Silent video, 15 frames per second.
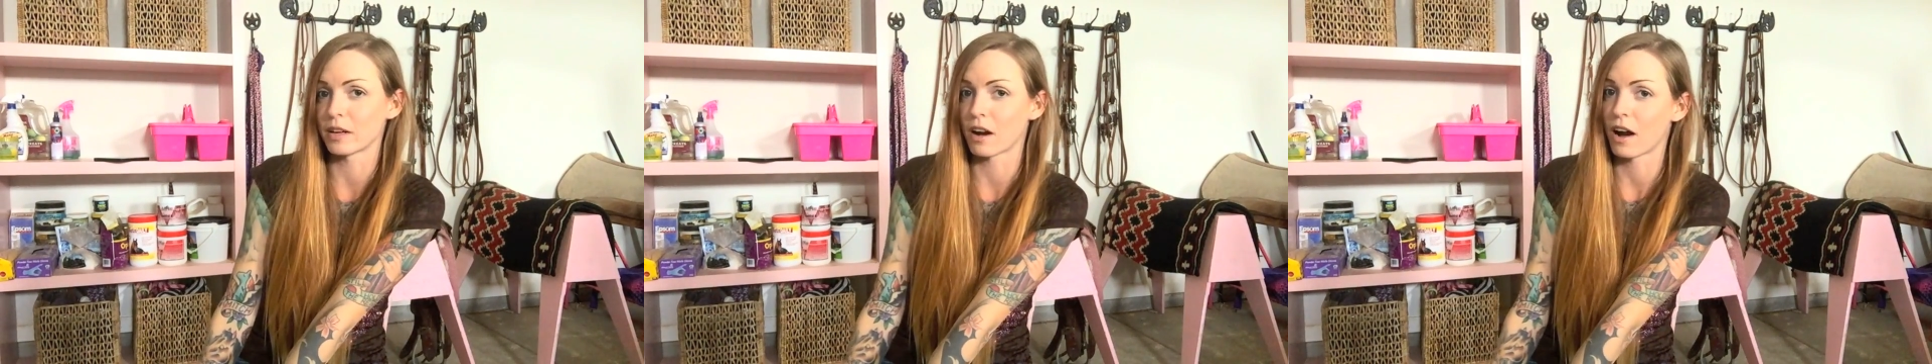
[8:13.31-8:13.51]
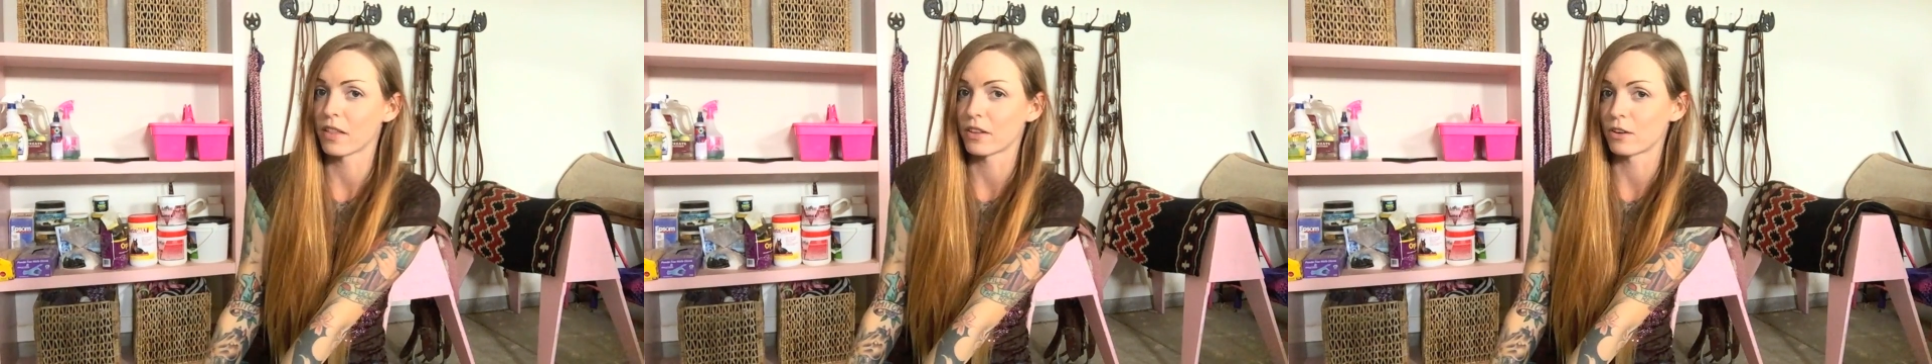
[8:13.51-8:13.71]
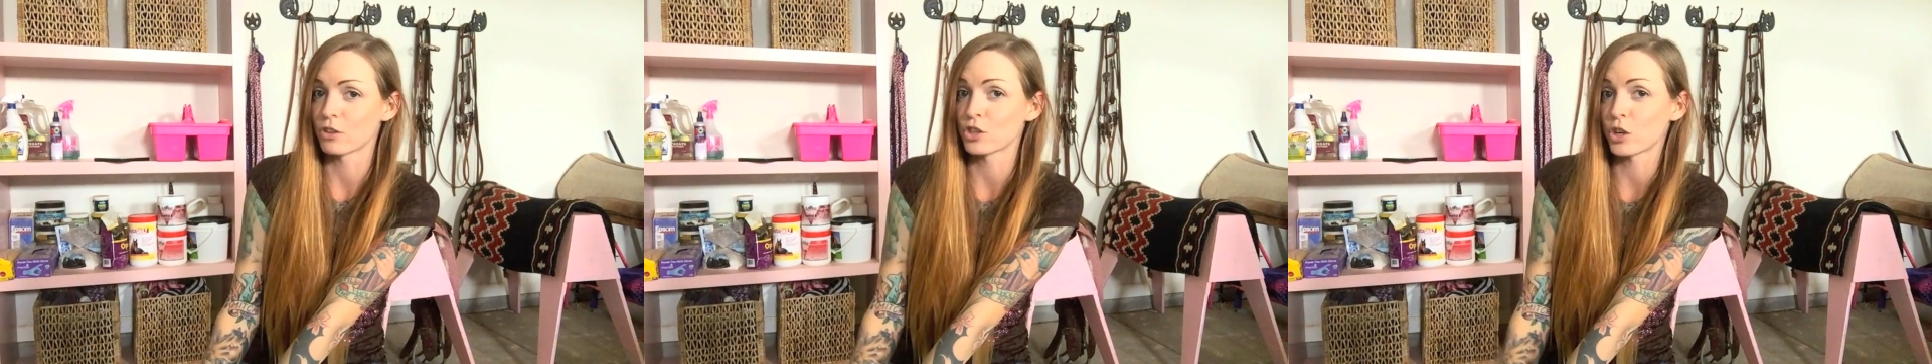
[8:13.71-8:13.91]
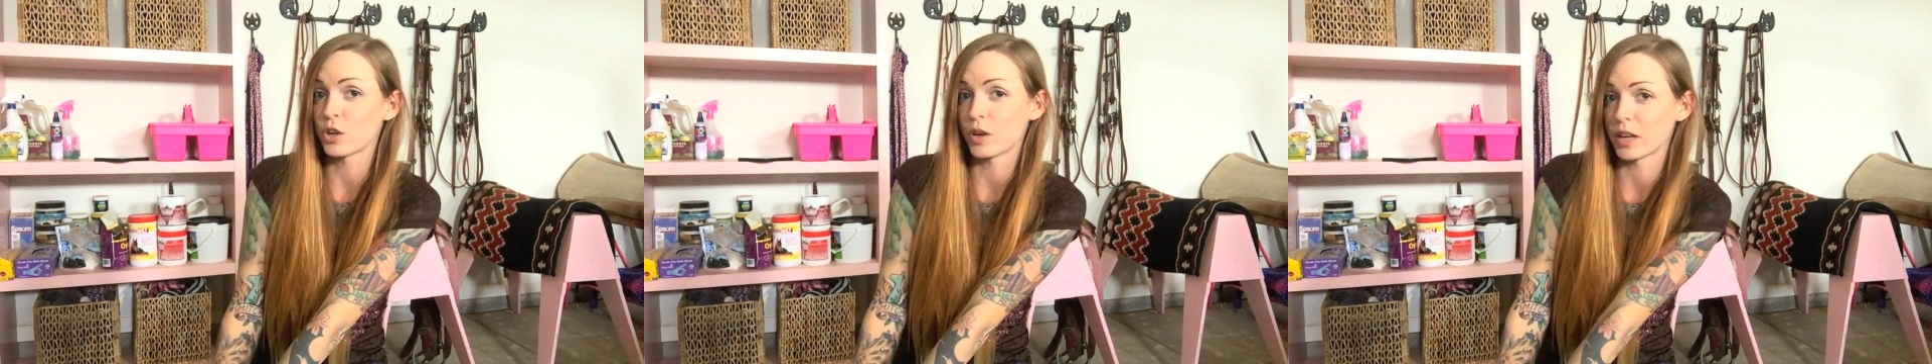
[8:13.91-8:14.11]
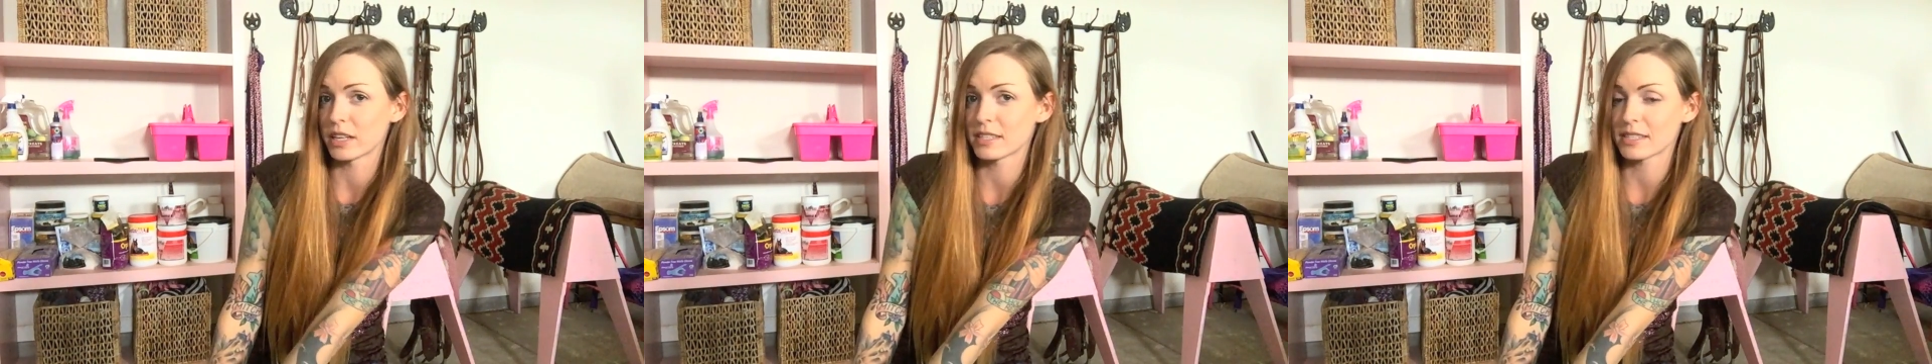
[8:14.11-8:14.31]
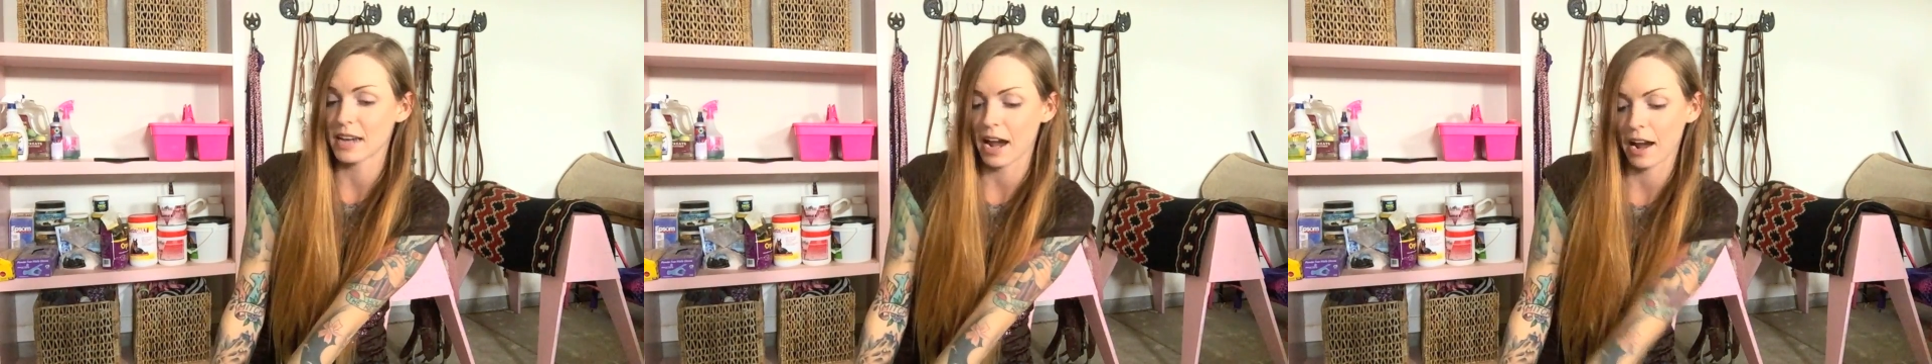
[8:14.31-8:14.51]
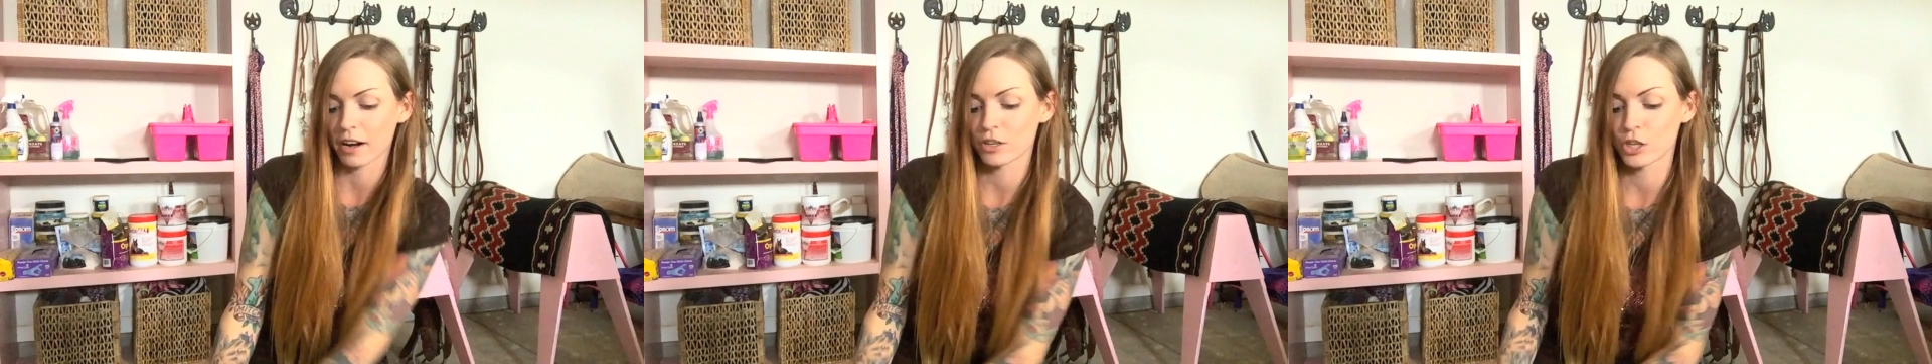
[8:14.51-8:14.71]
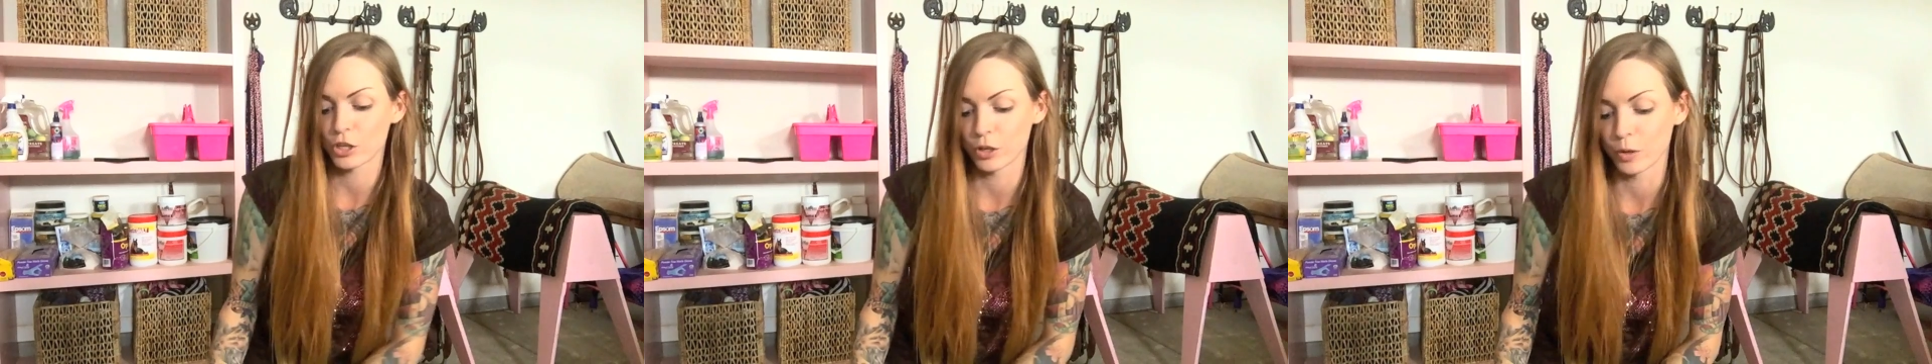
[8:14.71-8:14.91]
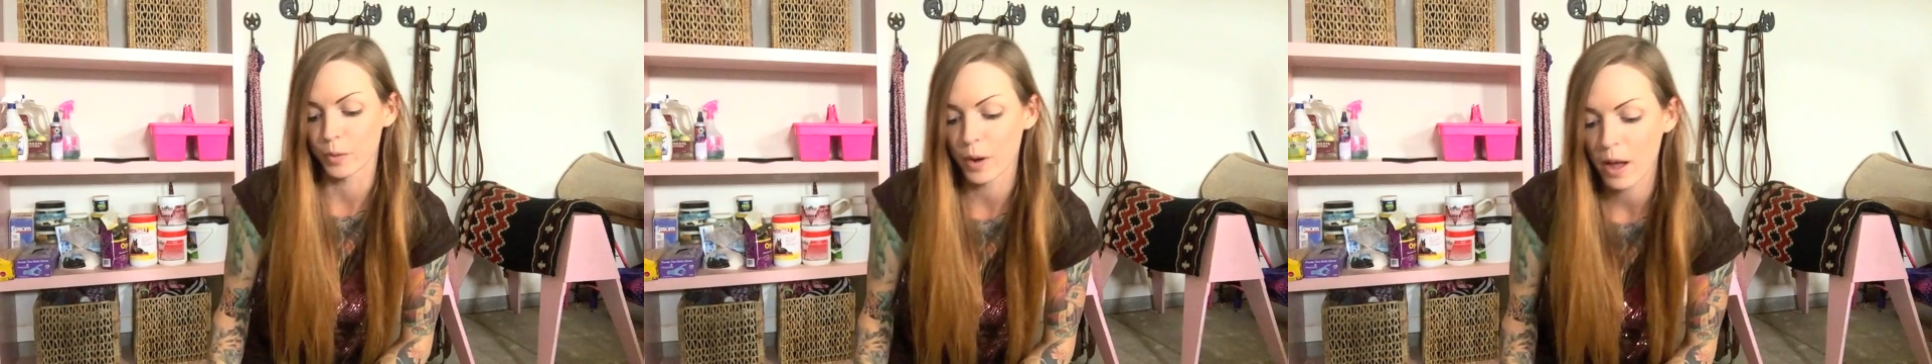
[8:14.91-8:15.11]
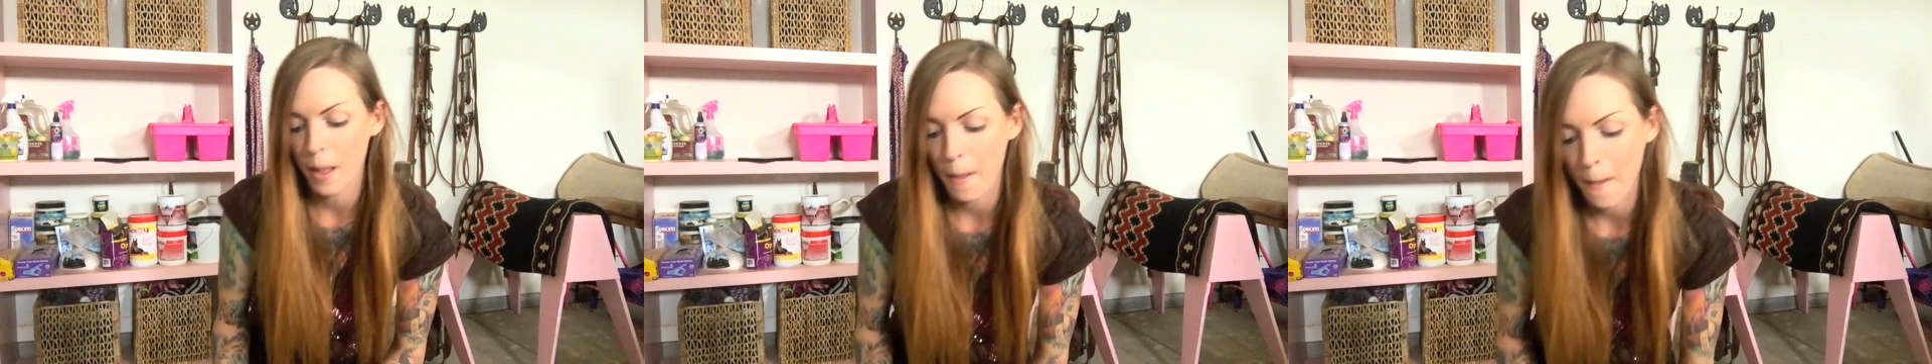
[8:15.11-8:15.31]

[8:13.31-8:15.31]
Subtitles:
got that I'll show you his tack too.